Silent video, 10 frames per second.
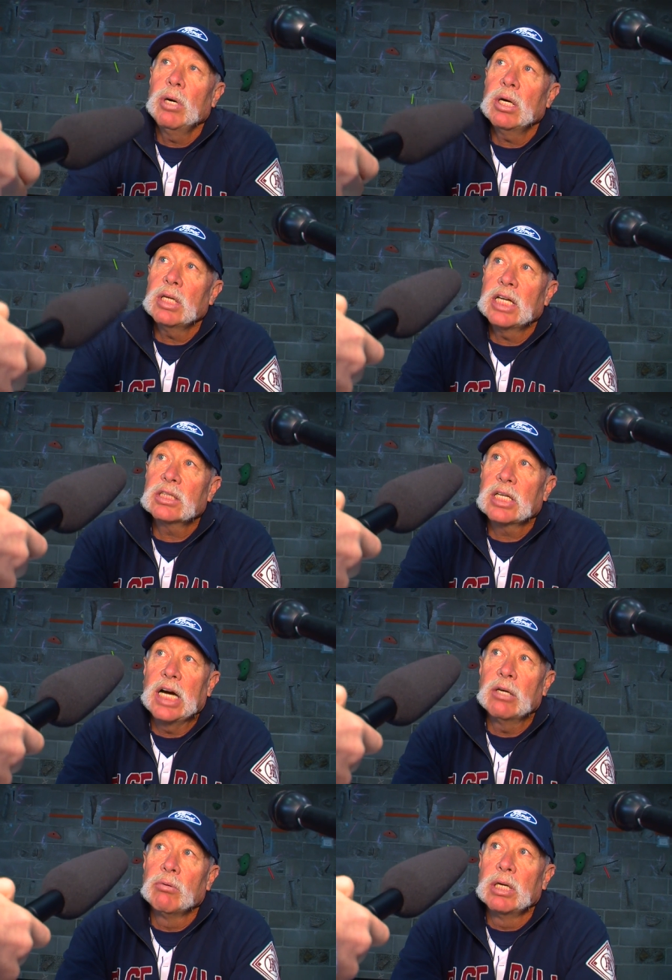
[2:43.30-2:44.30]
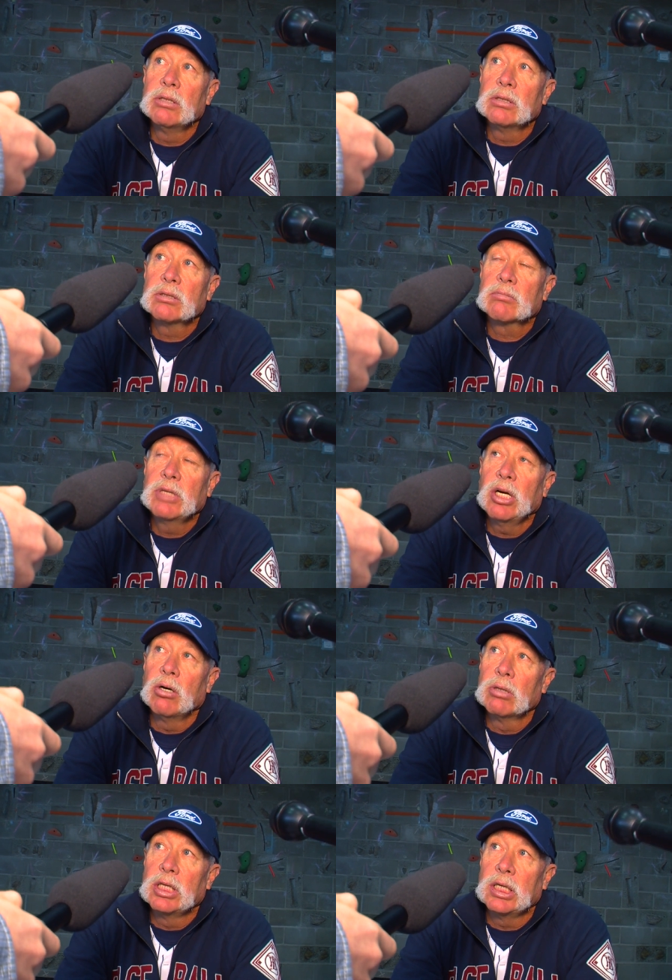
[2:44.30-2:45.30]
Well, that's kind of when you
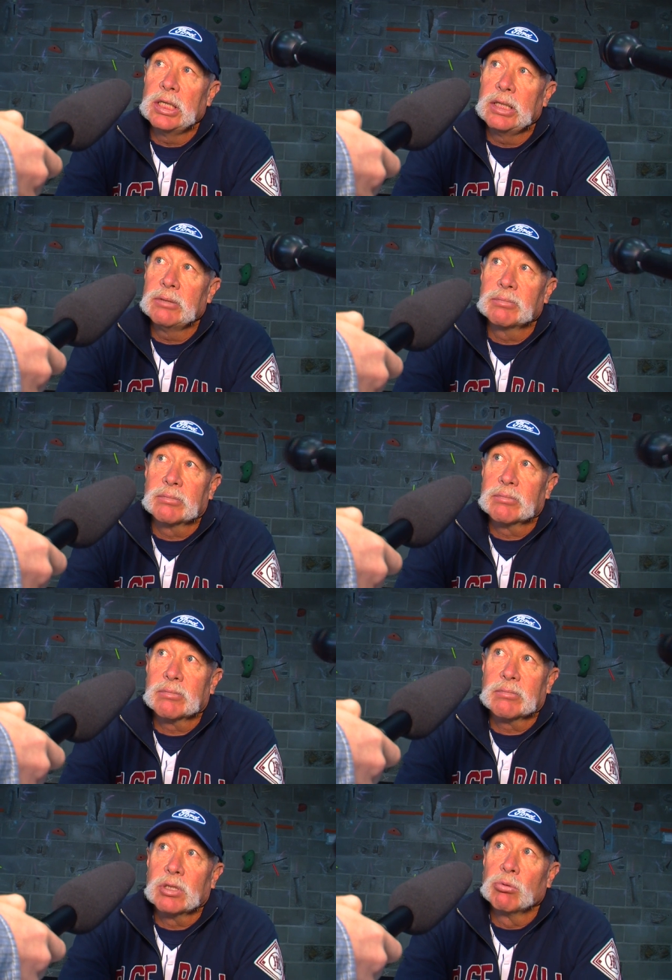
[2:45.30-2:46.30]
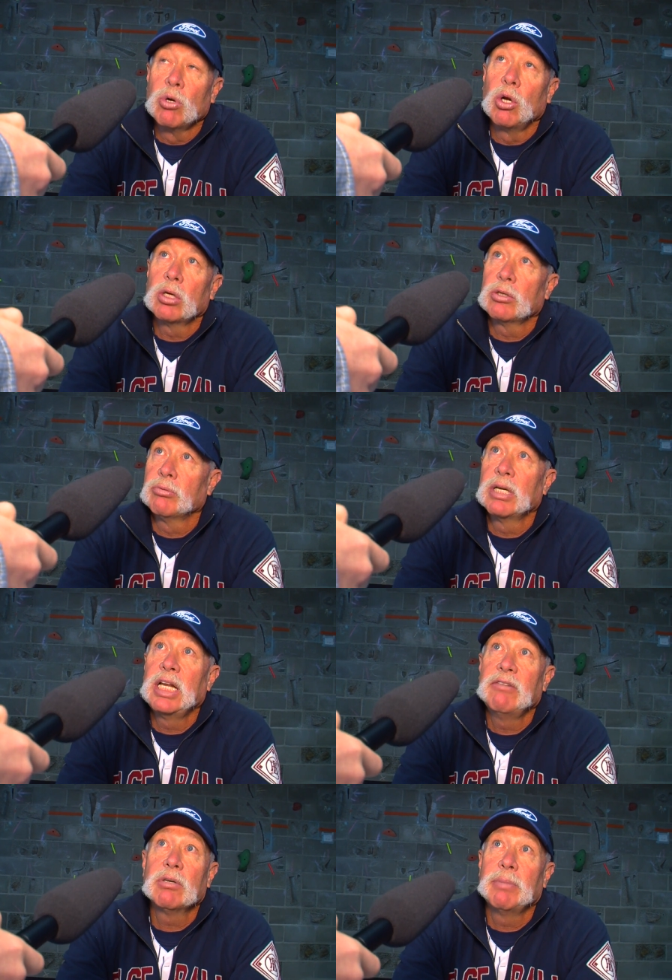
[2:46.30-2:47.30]
know the the role of the
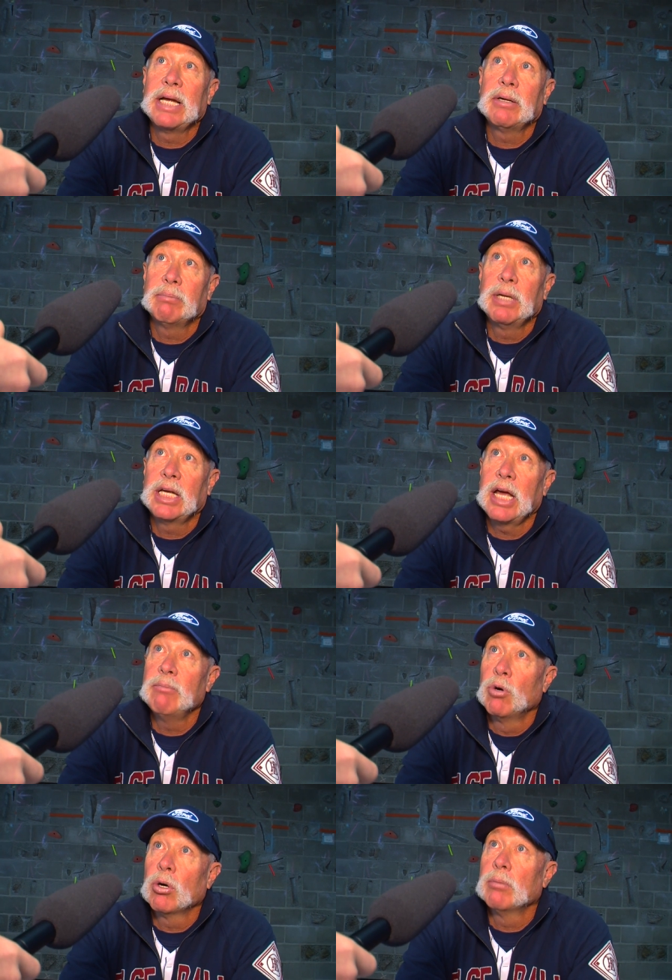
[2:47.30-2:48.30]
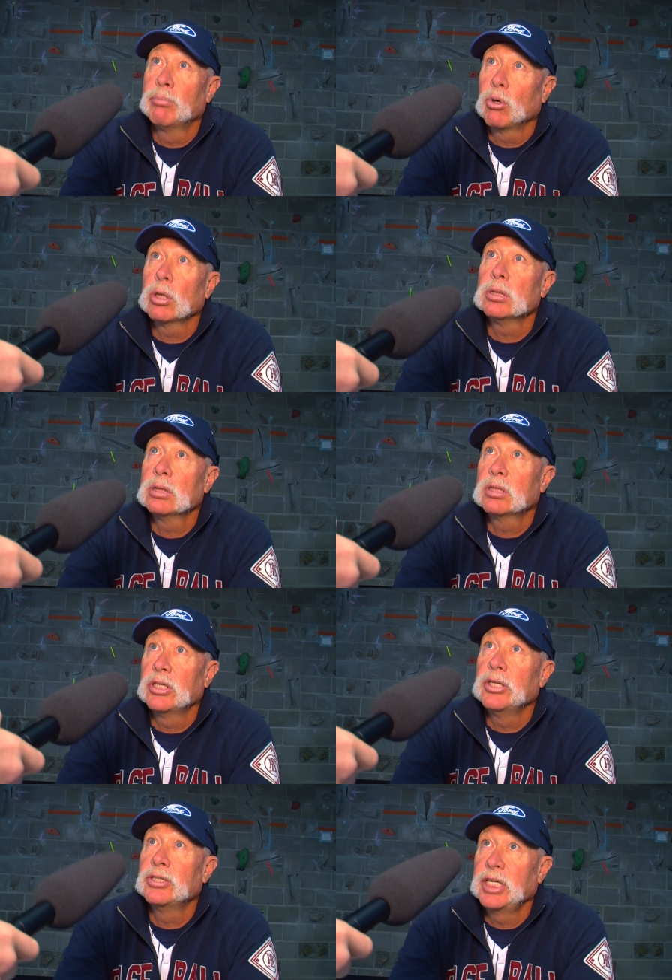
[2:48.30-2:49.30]
reliever be became more important
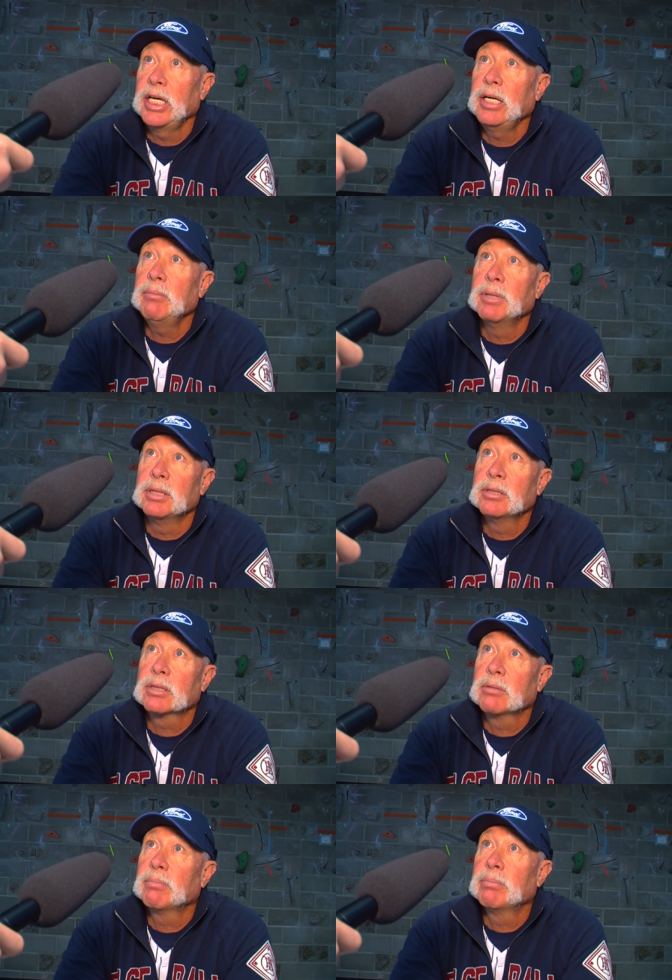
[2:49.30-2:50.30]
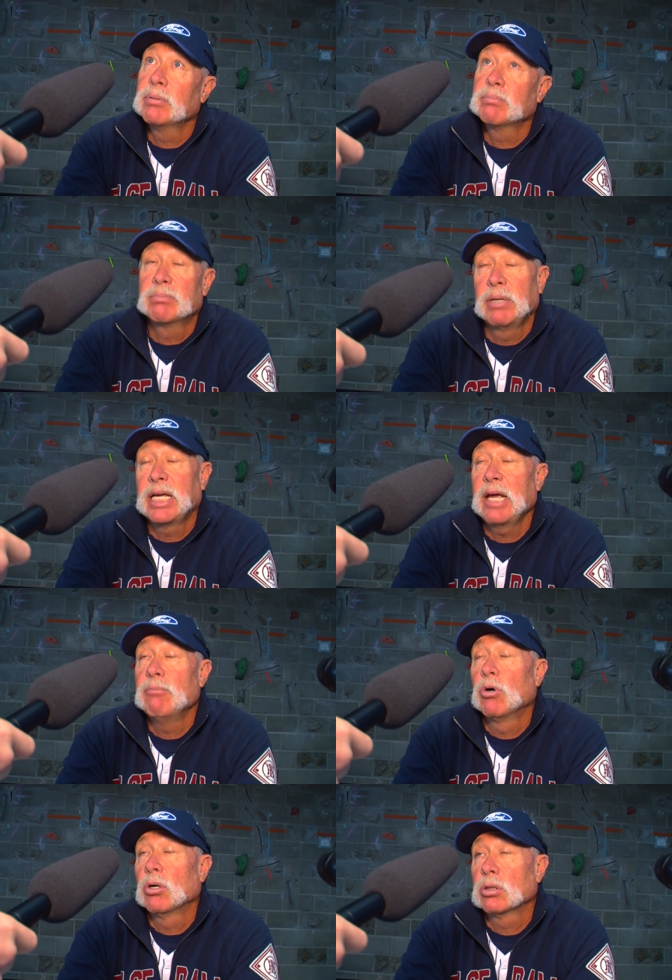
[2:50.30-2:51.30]
to your team and
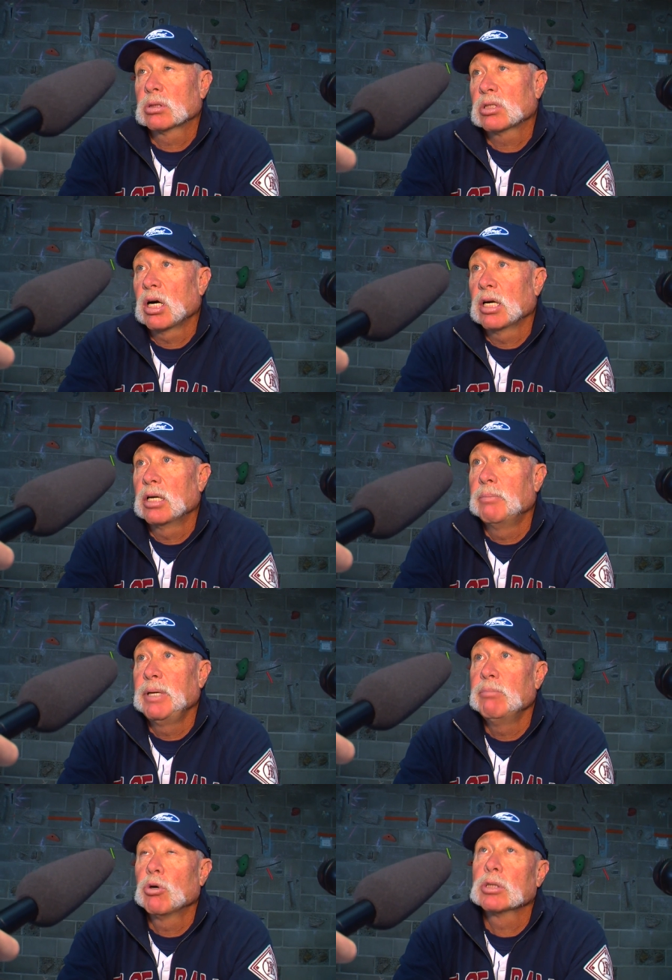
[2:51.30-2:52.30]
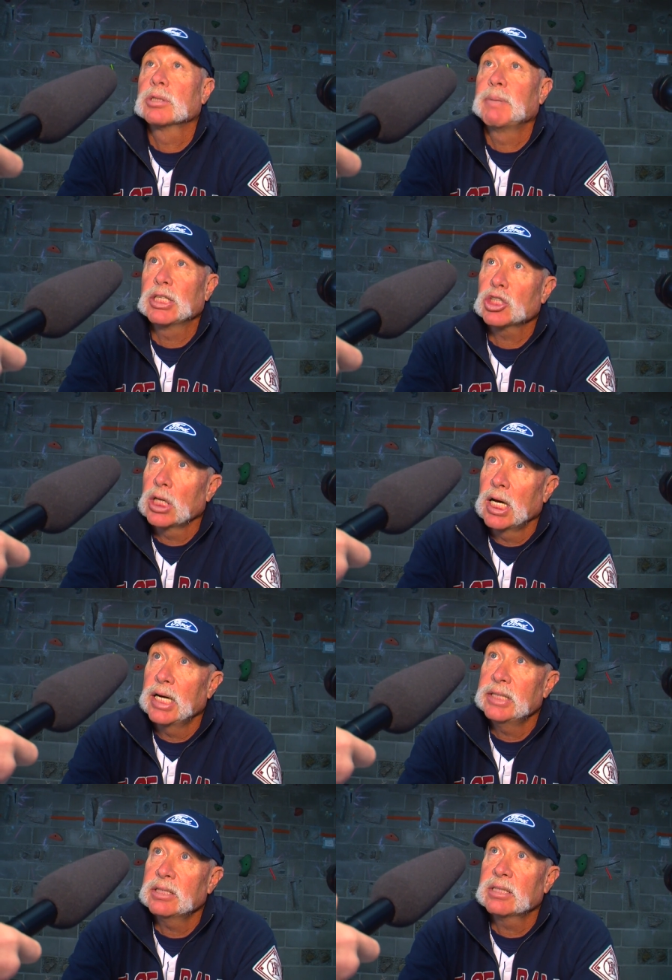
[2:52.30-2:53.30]
became more started to be more
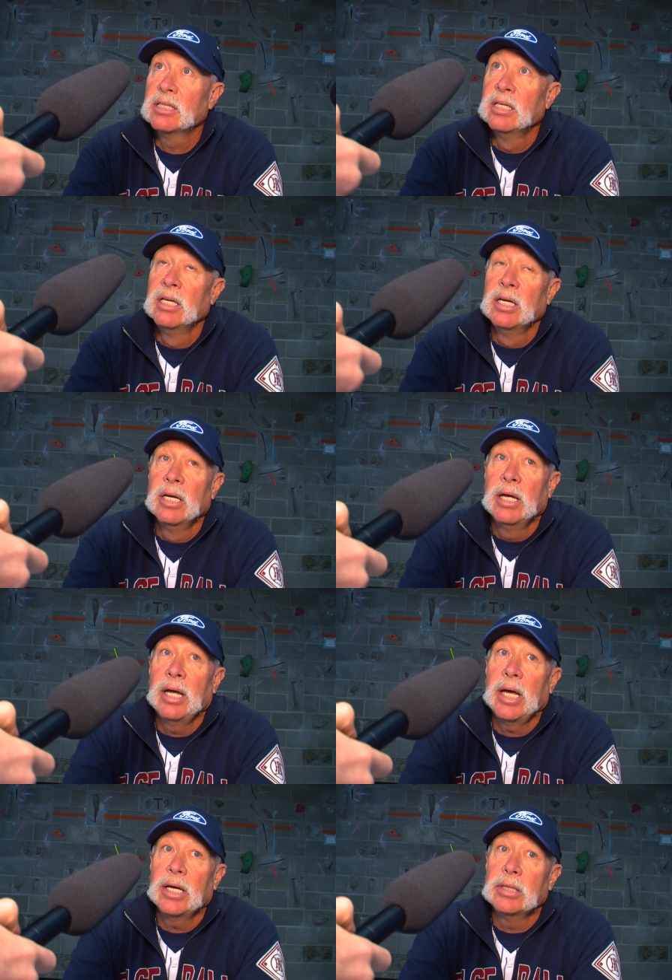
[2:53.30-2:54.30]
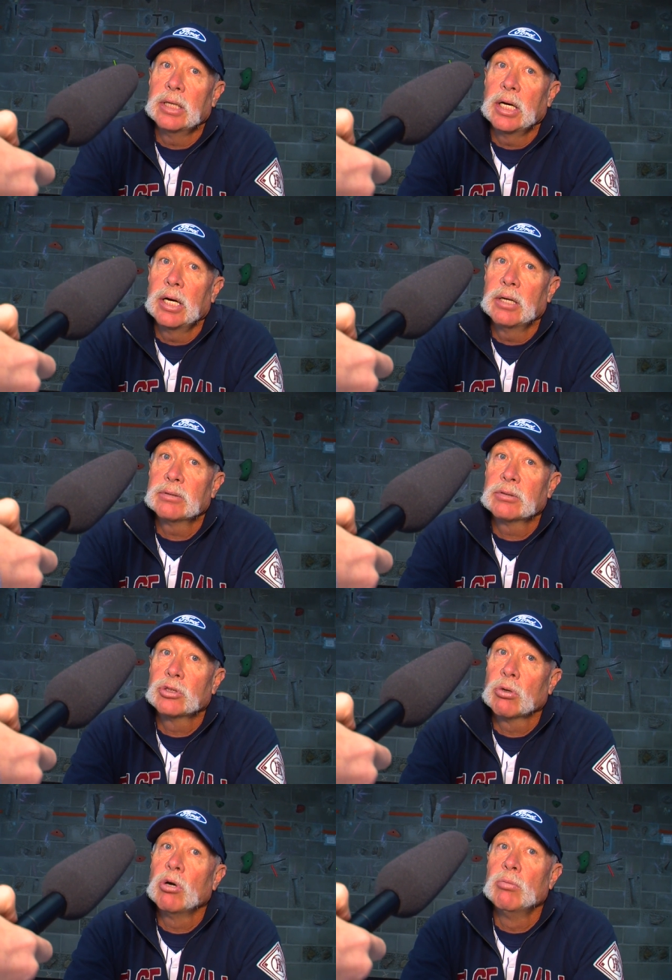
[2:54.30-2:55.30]
specialized. And uh,
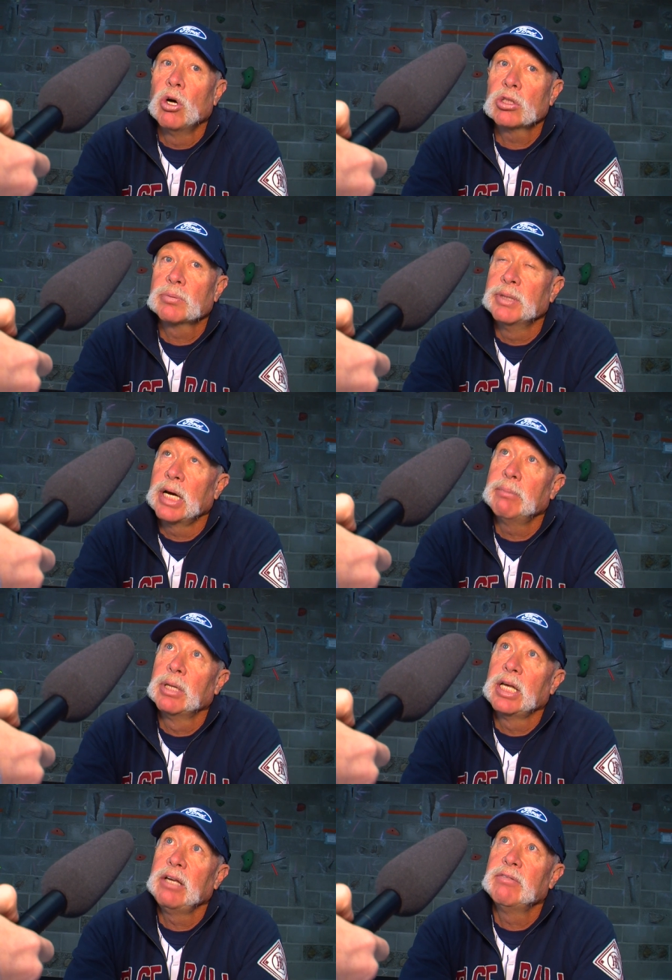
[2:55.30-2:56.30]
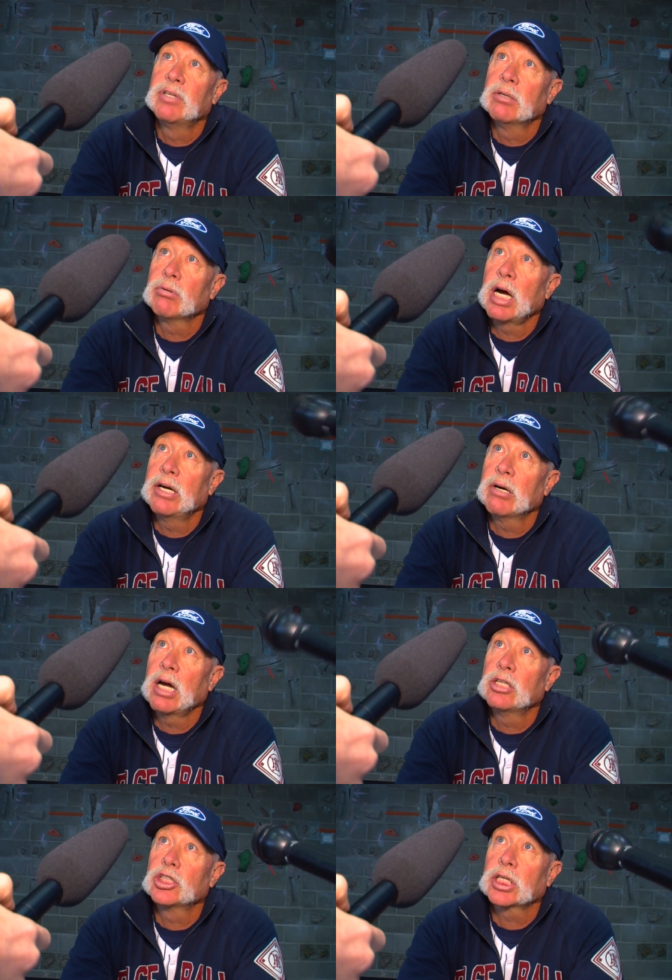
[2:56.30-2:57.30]
Jerome Holtzman, I believe, the writer
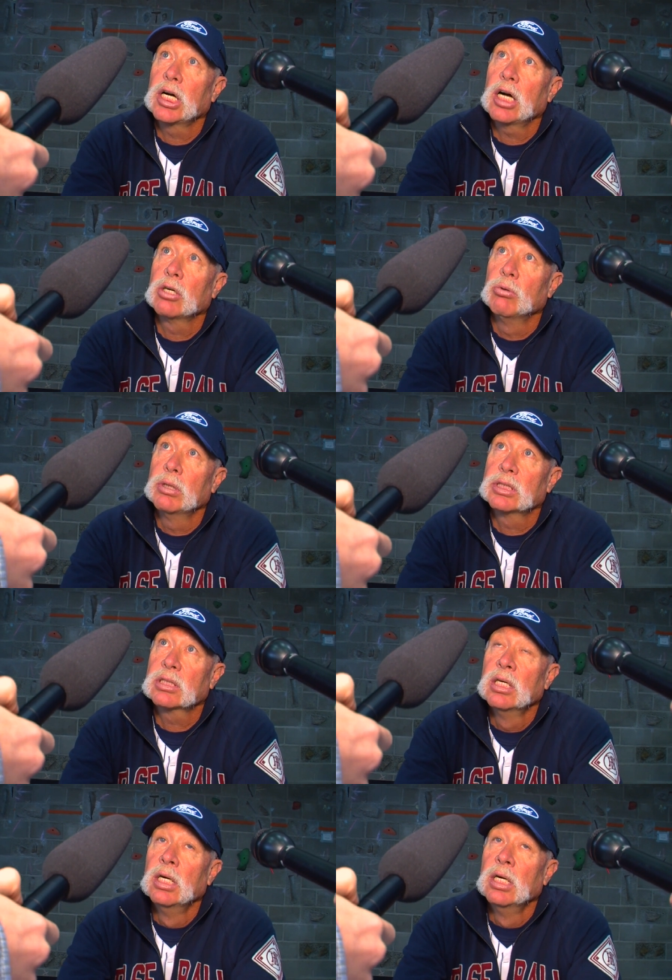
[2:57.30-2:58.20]
out of Chicago, was